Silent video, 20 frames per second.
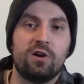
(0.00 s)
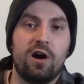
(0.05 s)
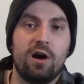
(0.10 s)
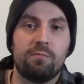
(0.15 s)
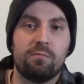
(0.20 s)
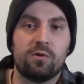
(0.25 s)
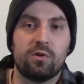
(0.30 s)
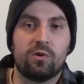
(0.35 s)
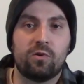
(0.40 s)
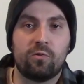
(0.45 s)

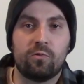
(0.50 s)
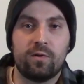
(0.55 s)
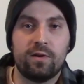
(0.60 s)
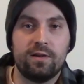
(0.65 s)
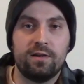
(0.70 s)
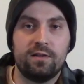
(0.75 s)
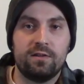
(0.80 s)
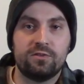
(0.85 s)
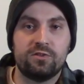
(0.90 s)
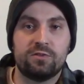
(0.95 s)
Hummer
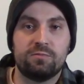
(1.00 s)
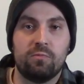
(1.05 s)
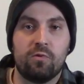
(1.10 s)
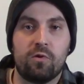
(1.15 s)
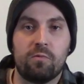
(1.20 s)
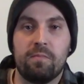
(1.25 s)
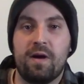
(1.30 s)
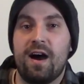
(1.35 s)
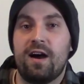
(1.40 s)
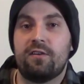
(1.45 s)
grille, just
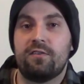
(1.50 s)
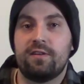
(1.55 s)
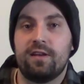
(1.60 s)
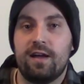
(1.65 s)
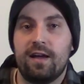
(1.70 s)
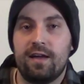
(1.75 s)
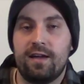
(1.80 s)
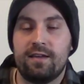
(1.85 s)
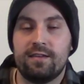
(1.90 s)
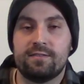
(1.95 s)
more
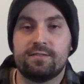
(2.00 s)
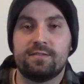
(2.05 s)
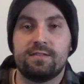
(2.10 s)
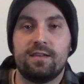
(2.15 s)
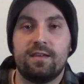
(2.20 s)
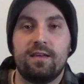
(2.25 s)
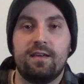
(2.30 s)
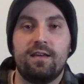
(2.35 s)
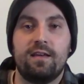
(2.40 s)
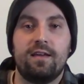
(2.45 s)
modernized,
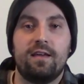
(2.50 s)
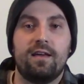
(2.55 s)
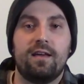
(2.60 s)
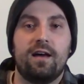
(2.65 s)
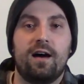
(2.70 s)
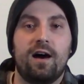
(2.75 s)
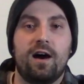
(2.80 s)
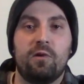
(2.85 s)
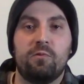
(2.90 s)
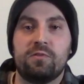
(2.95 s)

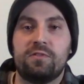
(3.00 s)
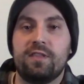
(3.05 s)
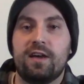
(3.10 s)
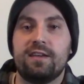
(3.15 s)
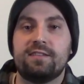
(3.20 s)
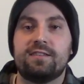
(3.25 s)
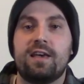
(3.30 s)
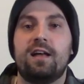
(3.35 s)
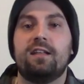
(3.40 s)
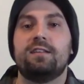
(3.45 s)
with
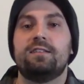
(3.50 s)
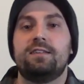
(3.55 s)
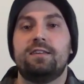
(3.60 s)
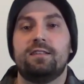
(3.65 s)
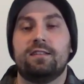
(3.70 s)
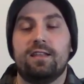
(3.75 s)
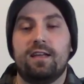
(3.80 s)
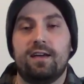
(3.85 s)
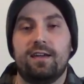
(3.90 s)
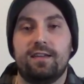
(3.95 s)
nice LED
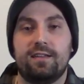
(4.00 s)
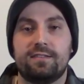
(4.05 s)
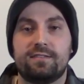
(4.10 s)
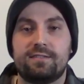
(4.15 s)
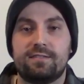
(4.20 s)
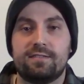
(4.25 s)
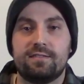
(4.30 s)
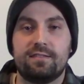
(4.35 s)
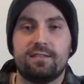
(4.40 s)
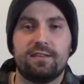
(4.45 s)

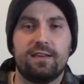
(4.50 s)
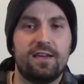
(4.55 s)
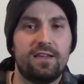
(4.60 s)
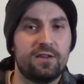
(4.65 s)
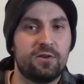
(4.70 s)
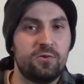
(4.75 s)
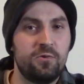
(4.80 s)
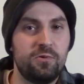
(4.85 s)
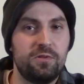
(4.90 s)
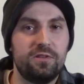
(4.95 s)
lights. And
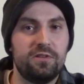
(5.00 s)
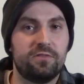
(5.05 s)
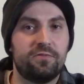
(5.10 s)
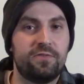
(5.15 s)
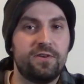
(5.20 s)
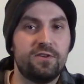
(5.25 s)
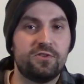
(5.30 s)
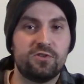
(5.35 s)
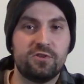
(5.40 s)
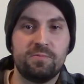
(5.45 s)
a cool little
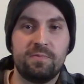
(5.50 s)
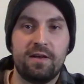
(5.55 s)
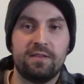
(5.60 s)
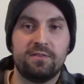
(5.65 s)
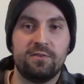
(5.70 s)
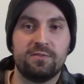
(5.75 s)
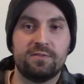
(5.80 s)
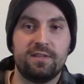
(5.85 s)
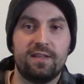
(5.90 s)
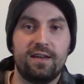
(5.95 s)
feature about
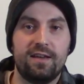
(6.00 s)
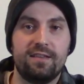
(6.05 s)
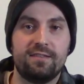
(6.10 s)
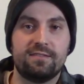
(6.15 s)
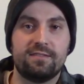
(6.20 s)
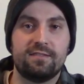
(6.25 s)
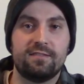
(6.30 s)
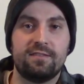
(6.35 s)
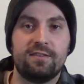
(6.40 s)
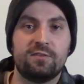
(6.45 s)
those
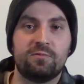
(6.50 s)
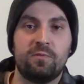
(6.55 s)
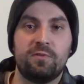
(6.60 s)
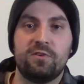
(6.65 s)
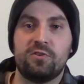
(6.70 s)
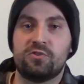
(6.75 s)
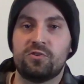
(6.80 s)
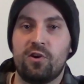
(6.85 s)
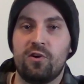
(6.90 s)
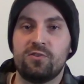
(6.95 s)
lights is when
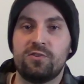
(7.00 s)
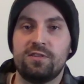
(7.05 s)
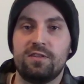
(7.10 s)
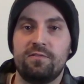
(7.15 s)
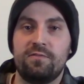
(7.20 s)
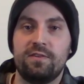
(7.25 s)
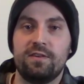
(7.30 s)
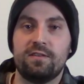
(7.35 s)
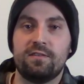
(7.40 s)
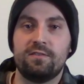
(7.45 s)
you're charging the
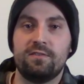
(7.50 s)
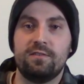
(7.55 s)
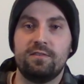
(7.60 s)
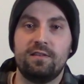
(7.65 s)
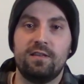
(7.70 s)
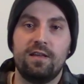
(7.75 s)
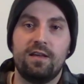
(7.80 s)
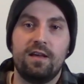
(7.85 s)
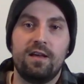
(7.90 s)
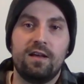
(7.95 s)

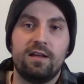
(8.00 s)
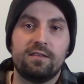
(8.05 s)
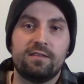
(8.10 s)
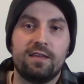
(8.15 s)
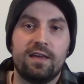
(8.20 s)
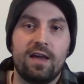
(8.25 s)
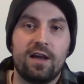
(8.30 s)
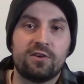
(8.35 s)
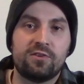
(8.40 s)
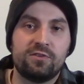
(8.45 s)
vehicle,
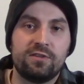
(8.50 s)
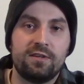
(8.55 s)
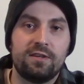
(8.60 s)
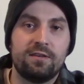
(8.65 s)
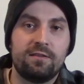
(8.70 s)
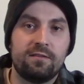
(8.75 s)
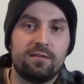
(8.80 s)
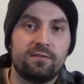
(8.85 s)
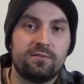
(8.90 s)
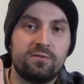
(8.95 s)
they
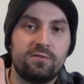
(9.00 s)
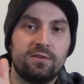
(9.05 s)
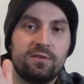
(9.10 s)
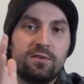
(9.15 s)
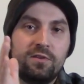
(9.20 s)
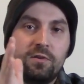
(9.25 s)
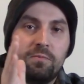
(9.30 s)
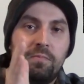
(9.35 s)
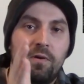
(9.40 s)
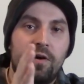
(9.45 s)
actually do a
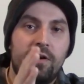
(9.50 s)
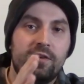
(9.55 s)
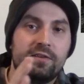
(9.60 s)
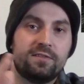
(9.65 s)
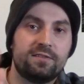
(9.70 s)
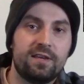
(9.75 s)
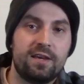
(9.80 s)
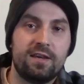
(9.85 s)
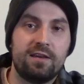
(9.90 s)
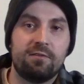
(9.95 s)
little
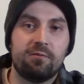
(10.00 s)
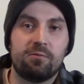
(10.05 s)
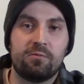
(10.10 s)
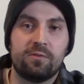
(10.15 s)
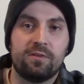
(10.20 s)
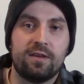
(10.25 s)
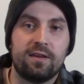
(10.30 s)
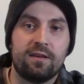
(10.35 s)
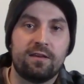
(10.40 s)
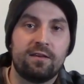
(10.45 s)
pulsate
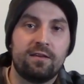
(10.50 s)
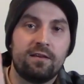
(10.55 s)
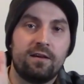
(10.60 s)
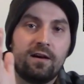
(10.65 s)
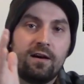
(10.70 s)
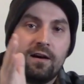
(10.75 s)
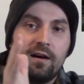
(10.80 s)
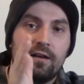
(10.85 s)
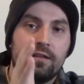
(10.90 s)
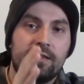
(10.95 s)
where they
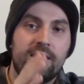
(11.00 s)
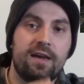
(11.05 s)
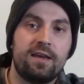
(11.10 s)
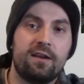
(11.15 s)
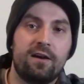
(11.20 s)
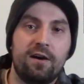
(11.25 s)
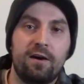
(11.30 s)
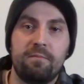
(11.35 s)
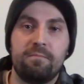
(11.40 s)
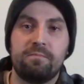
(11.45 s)
light
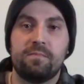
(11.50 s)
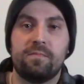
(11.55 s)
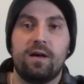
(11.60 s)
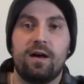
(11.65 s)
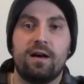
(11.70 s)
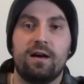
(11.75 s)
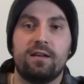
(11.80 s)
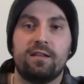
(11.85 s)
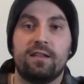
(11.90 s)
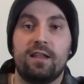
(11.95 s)
up,
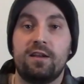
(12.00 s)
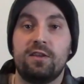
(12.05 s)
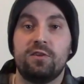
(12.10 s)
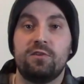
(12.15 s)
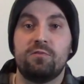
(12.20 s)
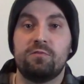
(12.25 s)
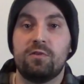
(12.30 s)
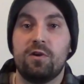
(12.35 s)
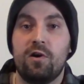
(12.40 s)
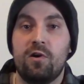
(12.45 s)
letting
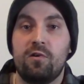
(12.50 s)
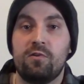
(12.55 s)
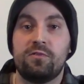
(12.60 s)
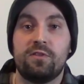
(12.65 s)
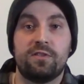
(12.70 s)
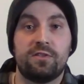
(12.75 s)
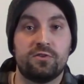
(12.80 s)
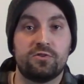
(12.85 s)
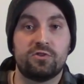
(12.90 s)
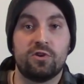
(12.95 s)
you know
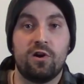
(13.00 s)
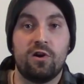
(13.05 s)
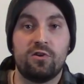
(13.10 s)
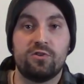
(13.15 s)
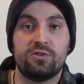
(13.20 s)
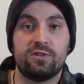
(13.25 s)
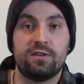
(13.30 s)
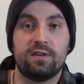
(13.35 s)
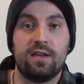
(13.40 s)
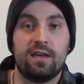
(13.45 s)
that they're
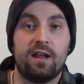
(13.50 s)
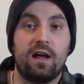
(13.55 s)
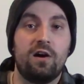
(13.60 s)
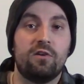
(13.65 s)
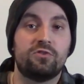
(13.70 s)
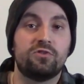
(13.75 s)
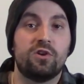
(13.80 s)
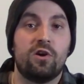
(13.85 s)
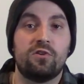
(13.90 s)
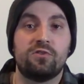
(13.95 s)
charging and how
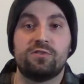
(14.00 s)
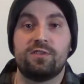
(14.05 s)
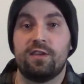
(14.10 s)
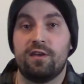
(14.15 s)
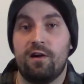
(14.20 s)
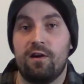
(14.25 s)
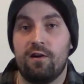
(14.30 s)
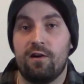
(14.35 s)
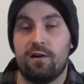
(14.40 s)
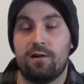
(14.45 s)
charged they
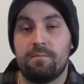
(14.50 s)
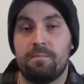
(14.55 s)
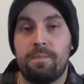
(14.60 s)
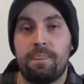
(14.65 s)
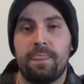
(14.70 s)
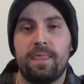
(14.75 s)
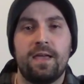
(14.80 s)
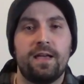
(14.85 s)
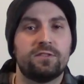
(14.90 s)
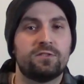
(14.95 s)
are.
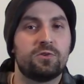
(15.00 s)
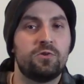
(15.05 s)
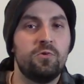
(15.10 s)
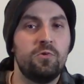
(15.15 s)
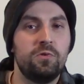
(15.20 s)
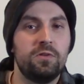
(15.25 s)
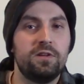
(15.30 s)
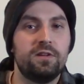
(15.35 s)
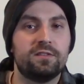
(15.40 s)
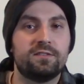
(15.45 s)
It's a
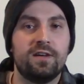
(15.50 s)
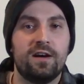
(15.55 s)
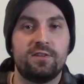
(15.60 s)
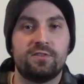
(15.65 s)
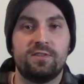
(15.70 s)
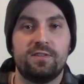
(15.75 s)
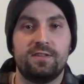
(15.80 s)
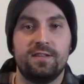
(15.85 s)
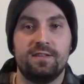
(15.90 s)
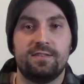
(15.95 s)
cool little
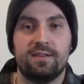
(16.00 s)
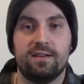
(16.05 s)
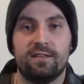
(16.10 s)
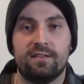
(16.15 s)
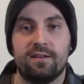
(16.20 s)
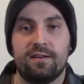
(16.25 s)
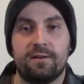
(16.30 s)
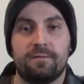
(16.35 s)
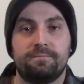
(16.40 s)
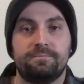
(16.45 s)
touch of detail
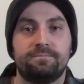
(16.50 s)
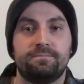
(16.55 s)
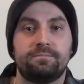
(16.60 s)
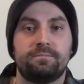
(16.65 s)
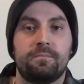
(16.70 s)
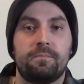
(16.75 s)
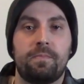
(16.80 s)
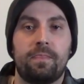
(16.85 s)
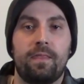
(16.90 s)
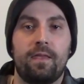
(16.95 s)
there.
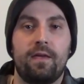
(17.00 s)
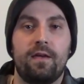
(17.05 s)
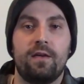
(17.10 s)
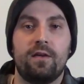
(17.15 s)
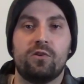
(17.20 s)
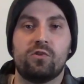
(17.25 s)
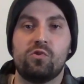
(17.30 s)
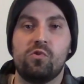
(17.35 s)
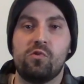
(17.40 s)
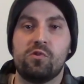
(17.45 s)

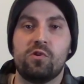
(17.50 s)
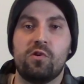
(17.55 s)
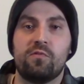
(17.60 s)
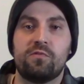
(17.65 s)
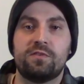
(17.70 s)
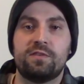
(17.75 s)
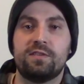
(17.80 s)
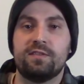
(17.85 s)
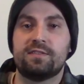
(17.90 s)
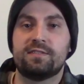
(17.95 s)
Going over
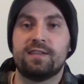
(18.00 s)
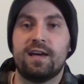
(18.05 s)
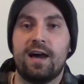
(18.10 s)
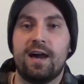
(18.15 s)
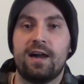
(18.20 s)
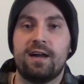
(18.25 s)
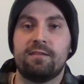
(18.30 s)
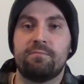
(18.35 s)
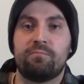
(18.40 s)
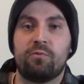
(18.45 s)
to the
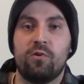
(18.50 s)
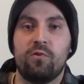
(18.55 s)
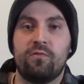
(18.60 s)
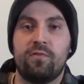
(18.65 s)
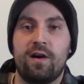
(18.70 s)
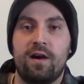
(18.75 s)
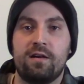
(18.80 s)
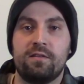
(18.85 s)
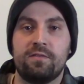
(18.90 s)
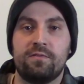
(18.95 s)
side
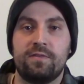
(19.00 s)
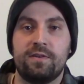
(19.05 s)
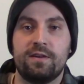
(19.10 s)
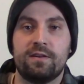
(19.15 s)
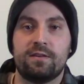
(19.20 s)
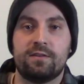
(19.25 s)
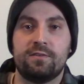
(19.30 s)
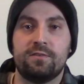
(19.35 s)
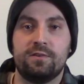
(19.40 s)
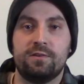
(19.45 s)
profile of the
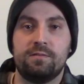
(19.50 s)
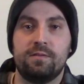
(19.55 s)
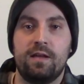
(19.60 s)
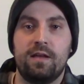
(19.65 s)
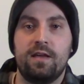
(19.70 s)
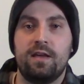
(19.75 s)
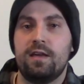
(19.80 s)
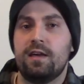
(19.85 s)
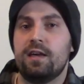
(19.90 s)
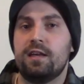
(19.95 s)
vehicle,
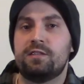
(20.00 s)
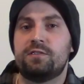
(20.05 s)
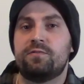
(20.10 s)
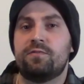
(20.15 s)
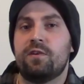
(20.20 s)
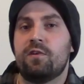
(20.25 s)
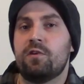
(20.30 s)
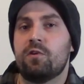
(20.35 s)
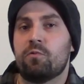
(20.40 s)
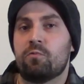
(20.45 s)
it's
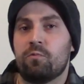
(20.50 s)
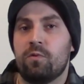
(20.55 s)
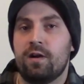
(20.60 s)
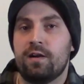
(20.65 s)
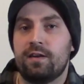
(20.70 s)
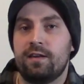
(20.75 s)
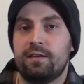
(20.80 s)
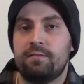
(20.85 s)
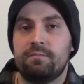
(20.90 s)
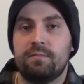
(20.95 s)
very
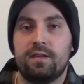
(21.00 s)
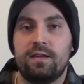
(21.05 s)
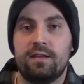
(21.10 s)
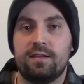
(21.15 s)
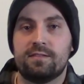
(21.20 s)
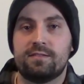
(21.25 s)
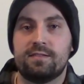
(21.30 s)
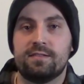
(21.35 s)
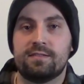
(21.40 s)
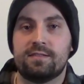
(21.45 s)
rugged in
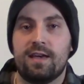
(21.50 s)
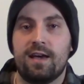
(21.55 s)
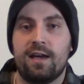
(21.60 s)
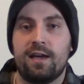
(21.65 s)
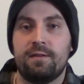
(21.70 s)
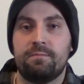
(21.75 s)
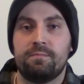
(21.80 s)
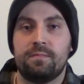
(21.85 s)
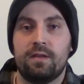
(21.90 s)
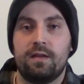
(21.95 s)
its
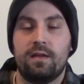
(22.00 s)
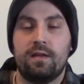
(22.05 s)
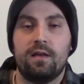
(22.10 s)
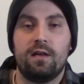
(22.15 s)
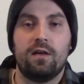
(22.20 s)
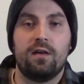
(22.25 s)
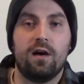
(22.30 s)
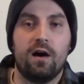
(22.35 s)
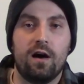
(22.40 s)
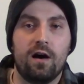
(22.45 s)
design.
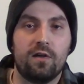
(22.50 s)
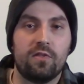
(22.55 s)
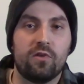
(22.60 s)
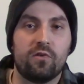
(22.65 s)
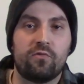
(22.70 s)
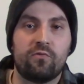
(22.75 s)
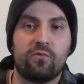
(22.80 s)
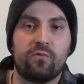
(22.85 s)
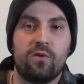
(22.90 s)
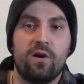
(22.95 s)
The
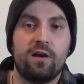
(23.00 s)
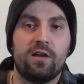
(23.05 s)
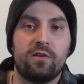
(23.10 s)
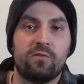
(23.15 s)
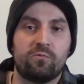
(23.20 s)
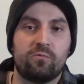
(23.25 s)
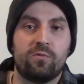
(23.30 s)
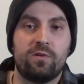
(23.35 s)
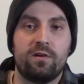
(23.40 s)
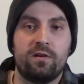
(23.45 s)
front
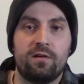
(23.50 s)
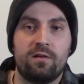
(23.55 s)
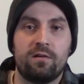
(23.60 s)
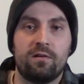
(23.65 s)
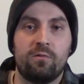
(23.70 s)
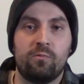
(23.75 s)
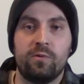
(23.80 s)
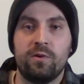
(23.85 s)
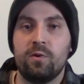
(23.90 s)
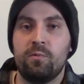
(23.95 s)
and
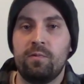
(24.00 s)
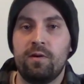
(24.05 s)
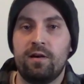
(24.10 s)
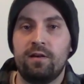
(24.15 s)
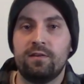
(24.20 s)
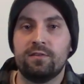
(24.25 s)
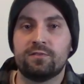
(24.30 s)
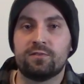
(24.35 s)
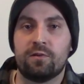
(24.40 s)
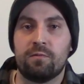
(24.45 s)
rear wheel
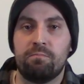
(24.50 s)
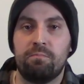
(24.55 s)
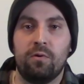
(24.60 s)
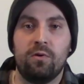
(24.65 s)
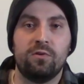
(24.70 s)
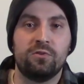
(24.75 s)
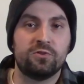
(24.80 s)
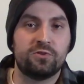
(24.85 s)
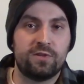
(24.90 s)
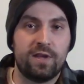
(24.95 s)
wells are
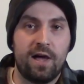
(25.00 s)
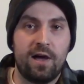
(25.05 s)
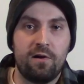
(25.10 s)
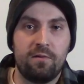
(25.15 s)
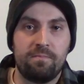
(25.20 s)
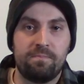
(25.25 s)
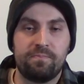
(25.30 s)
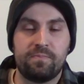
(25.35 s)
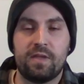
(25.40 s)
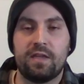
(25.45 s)
bulged
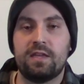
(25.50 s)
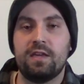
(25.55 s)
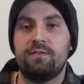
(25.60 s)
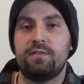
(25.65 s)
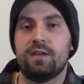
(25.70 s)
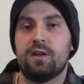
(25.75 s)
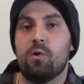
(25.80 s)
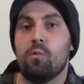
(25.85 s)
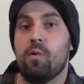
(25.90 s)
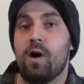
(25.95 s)
out,
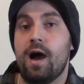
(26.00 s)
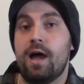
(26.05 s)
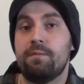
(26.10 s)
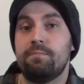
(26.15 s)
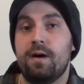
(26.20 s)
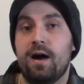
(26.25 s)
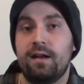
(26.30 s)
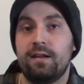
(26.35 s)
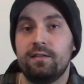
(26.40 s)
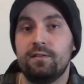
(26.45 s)
giving it a wide
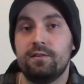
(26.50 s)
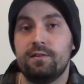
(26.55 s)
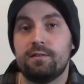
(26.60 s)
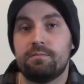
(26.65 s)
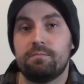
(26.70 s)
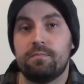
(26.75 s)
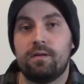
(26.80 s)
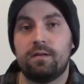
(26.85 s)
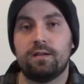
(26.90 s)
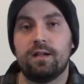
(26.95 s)
body
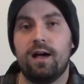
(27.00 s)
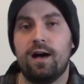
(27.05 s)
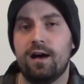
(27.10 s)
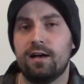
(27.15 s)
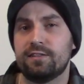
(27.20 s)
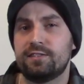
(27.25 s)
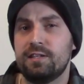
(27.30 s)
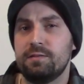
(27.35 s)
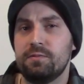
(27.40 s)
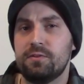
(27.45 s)
look,
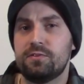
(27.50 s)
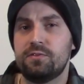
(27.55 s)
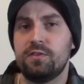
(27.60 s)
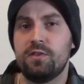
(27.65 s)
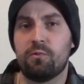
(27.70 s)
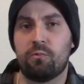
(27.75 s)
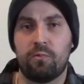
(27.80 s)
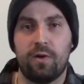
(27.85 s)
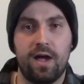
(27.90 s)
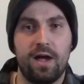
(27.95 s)
similar to
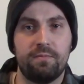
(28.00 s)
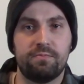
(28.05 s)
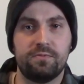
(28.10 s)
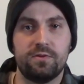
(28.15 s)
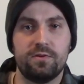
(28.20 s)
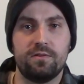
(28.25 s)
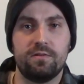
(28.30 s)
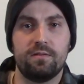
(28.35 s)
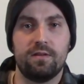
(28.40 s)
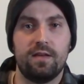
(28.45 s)
the
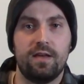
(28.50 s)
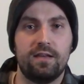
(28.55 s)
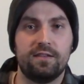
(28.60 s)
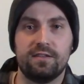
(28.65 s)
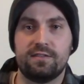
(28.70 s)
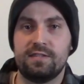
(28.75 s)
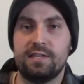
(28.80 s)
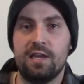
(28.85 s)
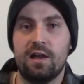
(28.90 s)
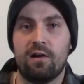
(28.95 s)
Raptor and the
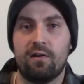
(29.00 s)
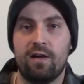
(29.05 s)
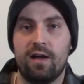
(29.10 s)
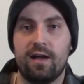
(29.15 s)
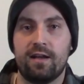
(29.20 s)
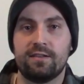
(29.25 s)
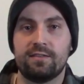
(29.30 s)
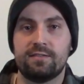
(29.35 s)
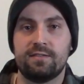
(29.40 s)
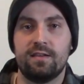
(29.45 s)

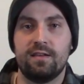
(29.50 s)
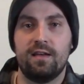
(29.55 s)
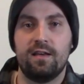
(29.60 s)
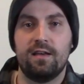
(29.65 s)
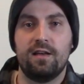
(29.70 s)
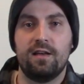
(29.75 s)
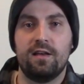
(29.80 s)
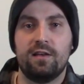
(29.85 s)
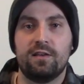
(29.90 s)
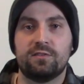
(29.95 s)
TRX,
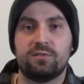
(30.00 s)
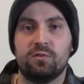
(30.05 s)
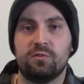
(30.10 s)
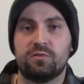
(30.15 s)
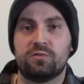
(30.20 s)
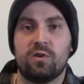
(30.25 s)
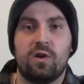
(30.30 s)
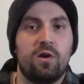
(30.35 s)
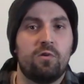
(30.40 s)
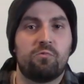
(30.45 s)
so
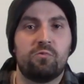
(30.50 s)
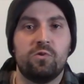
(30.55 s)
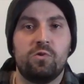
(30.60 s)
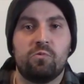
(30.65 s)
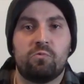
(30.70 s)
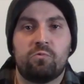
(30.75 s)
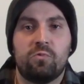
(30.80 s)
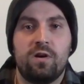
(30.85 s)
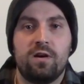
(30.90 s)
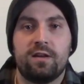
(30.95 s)
it's
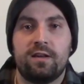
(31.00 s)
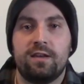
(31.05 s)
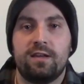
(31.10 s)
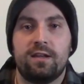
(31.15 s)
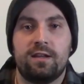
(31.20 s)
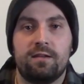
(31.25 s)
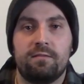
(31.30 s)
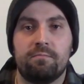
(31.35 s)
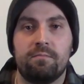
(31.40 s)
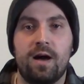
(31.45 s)
real
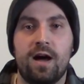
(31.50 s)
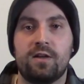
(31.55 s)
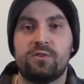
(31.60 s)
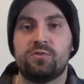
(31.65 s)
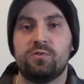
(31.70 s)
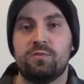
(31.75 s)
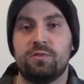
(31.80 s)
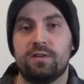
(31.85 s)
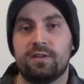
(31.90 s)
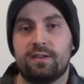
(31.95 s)
rugged and
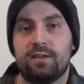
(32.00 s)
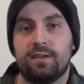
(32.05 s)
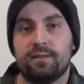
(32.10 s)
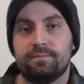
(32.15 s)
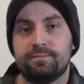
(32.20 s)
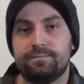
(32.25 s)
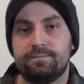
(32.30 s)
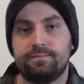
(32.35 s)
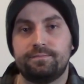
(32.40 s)
macho looking.